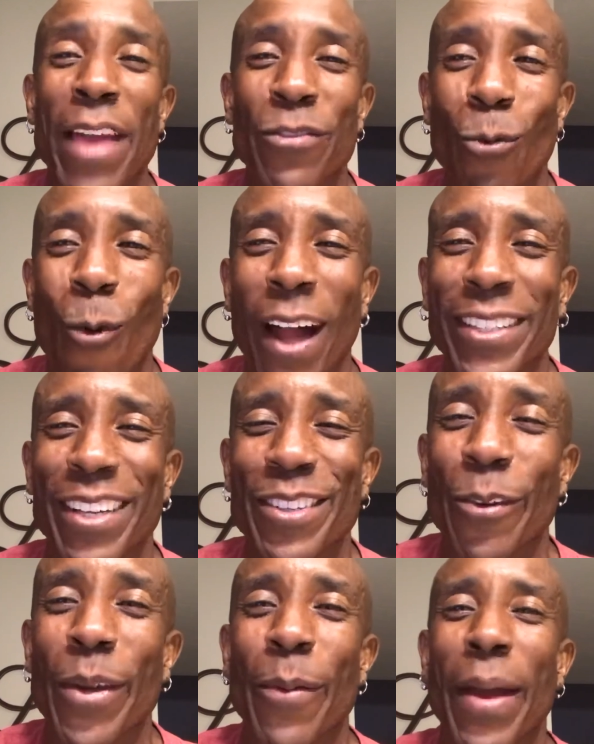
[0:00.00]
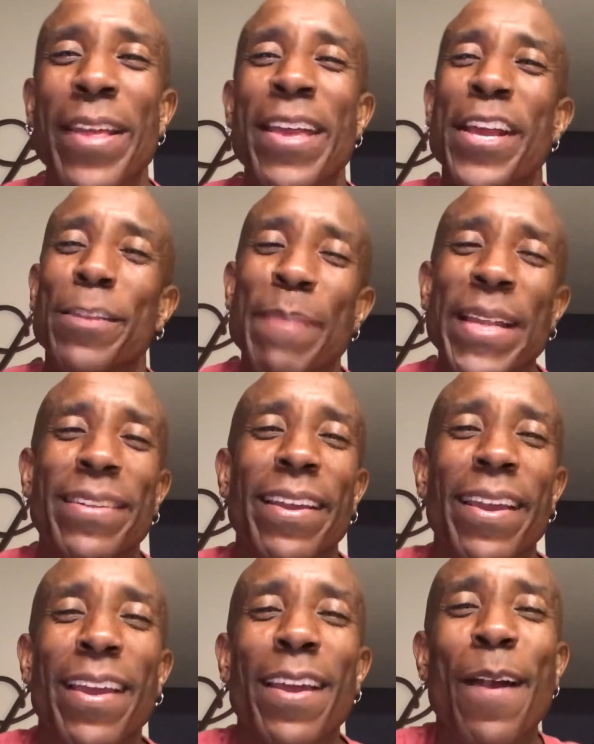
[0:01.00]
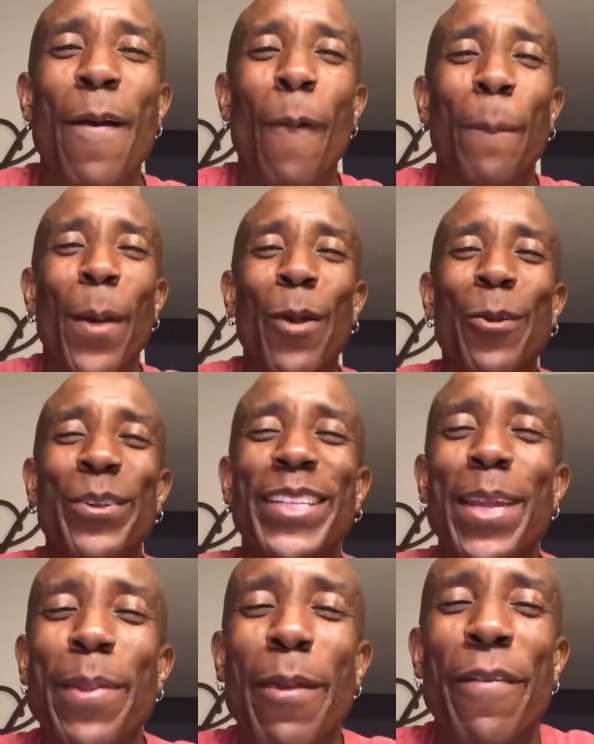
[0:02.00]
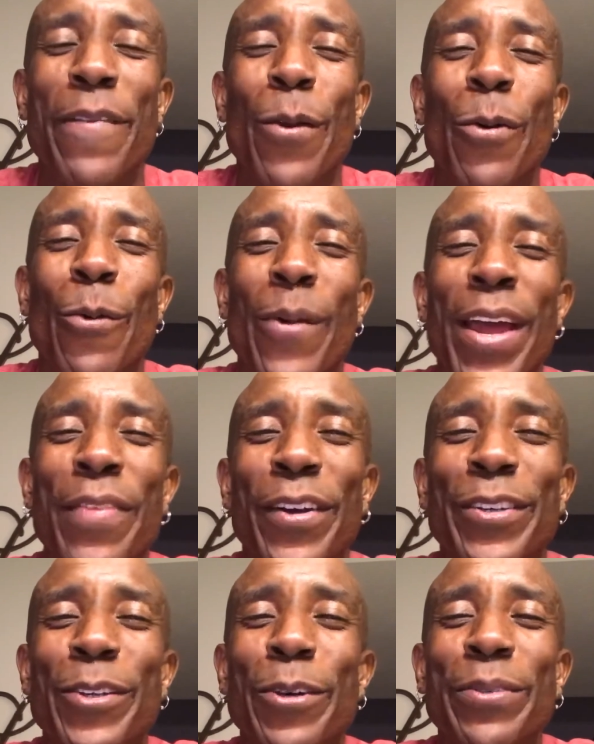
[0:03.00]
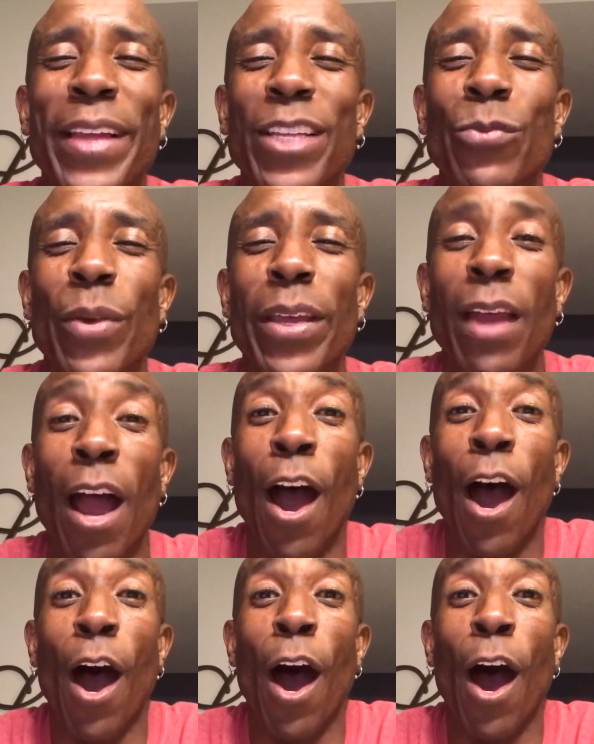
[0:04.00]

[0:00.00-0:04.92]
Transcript: you guys are watching. So anyway, it's BT MotoGP review. Hooray! Until next week.